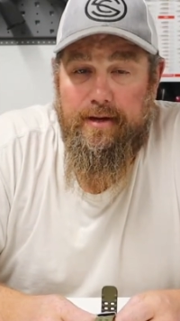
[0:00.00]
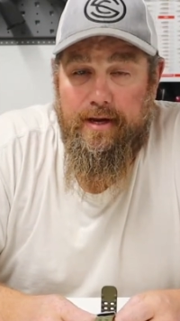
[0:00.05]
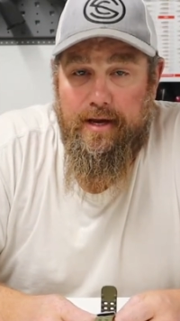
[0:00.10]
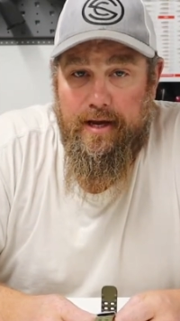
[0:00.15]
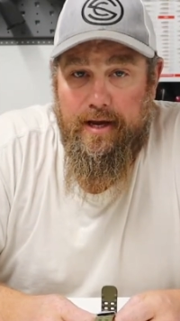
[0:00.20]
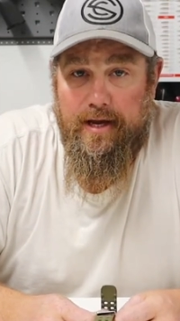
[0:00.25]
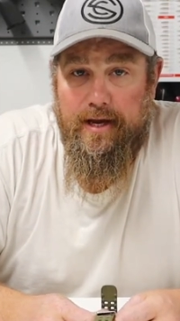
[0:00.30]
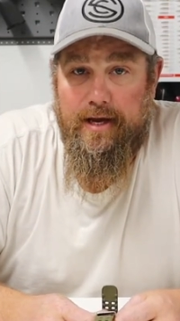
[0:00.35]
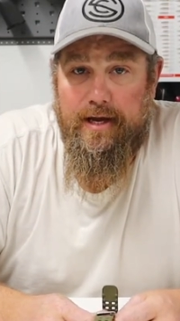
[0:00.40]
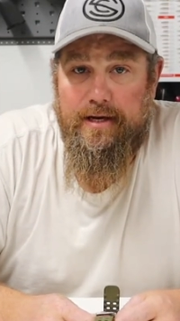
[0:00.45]

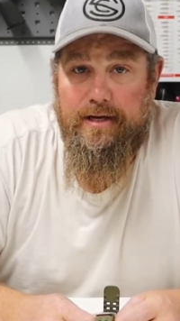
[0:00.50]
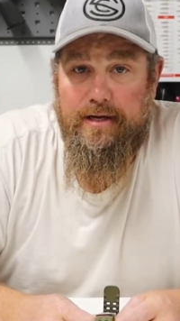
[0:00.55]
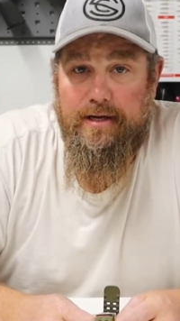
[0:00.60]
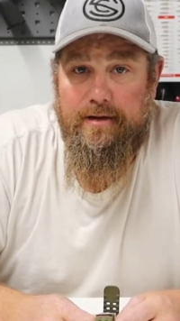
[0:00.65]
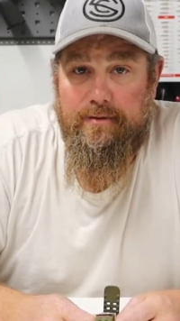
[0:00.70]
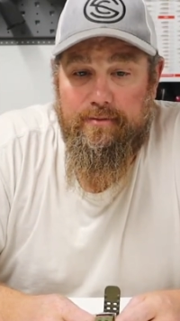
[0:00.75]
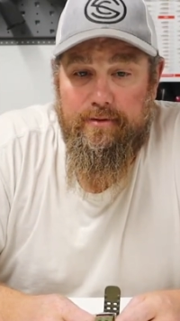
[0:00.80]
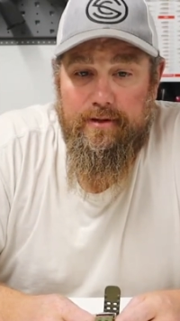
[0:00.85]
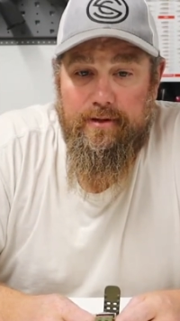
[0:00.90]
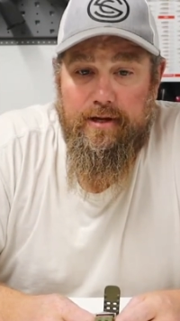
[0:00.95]
and
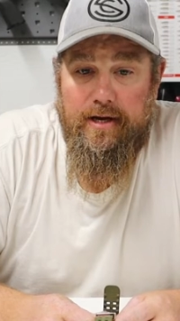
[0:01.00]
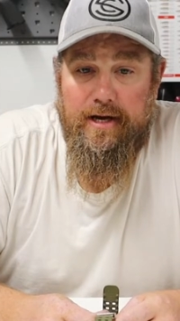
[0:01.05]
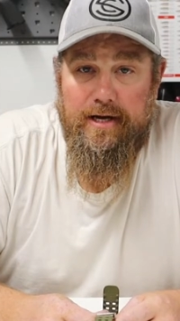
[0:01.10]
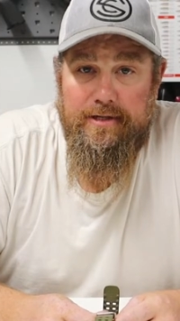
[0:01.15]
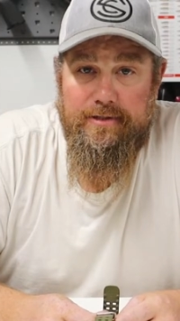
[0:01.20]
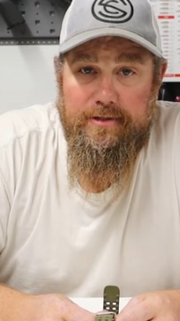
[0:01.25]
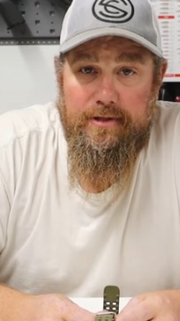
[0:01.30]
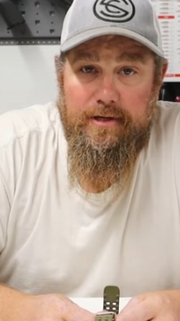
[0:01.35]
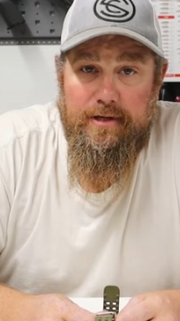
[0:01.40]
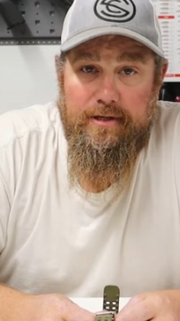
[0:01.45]
it
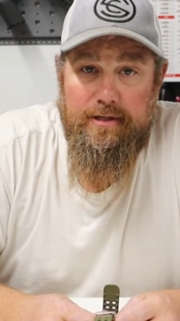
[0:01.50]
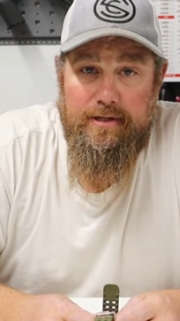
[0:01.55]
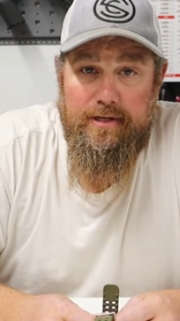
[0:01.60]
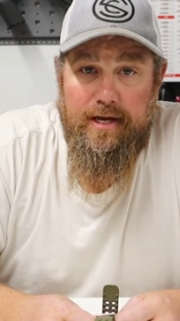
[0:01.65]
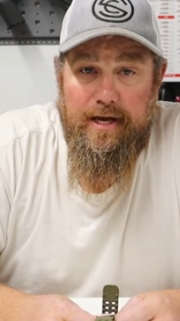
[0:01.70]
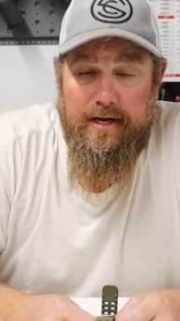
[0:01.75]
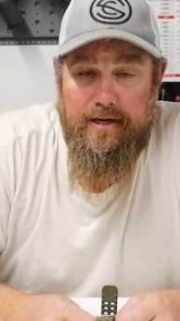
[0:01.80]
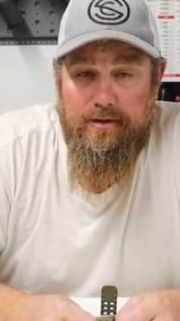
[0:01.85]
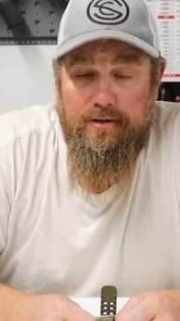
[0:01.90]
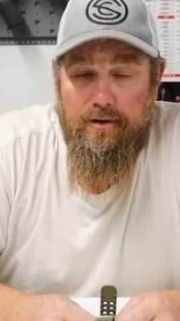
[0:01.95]
relies on
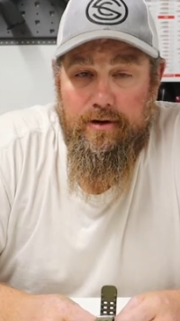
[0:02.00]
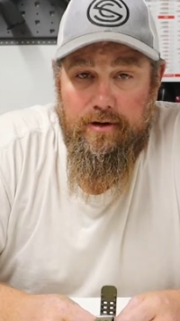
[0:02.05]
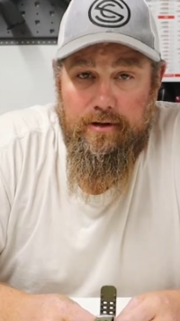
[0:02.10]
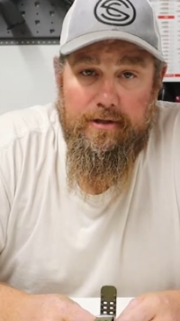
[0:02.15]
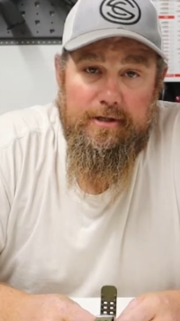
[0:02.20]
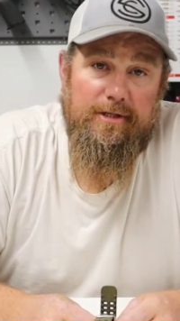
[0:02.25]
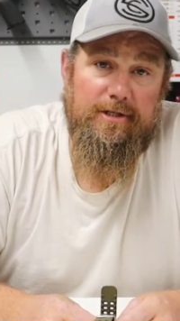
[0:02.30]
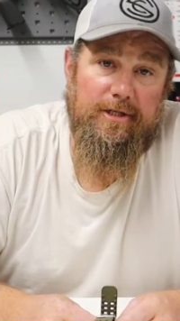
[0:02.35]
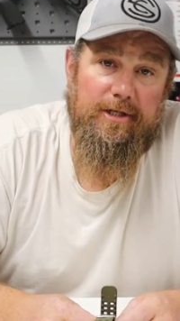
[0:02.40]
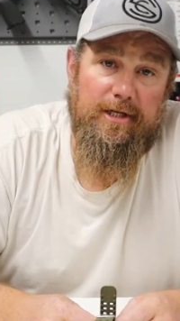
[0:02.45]

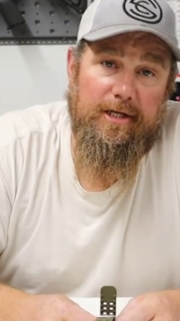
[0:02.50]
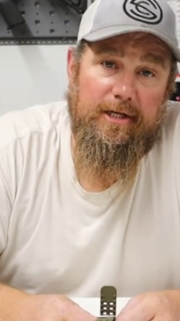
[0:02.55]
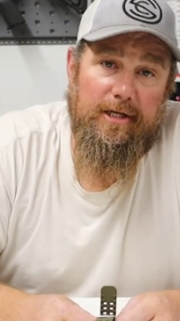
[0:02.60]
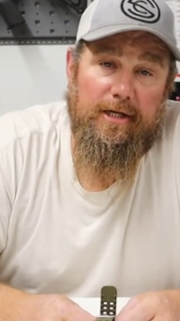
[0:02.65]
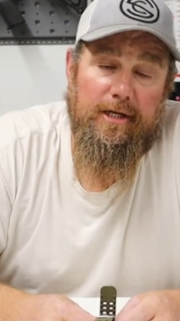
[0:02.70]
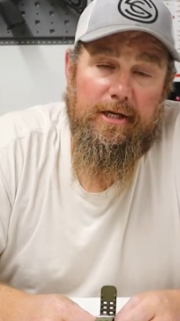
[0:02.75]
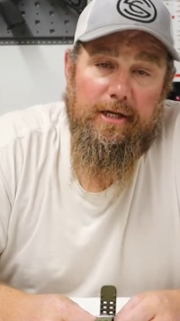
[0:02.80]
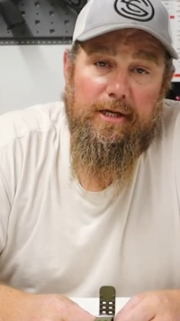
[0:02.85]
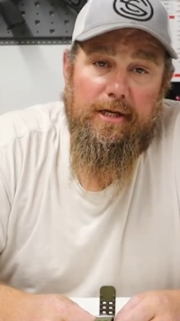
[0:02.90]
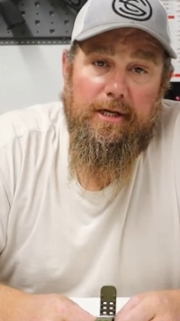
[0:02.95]

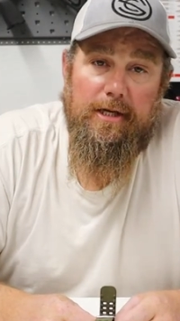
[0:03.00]
technology